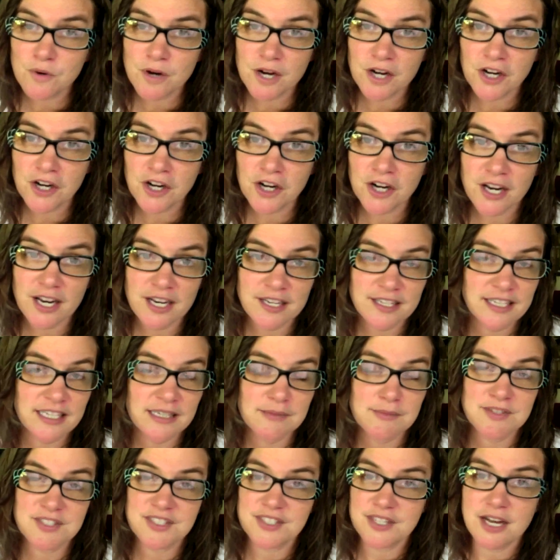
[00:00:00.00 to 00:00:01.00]
water and
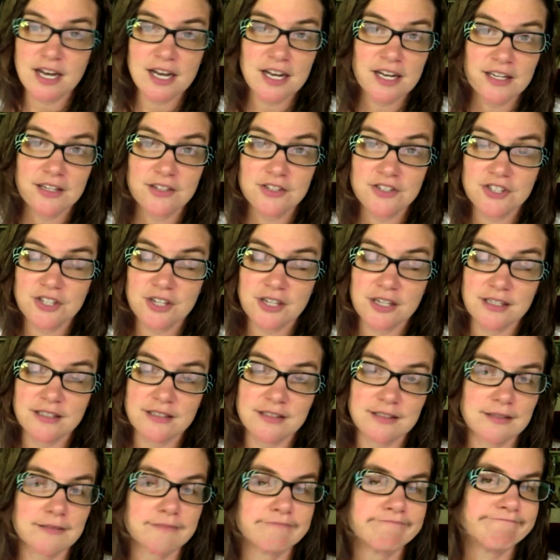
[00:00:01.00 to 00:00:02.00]
get a massage
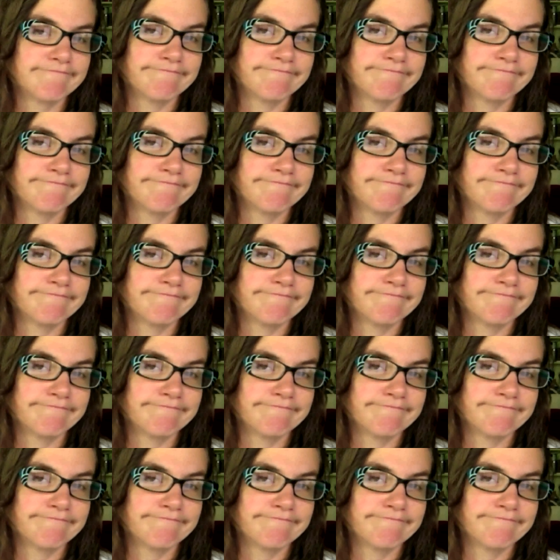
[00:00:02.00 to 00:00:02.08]
and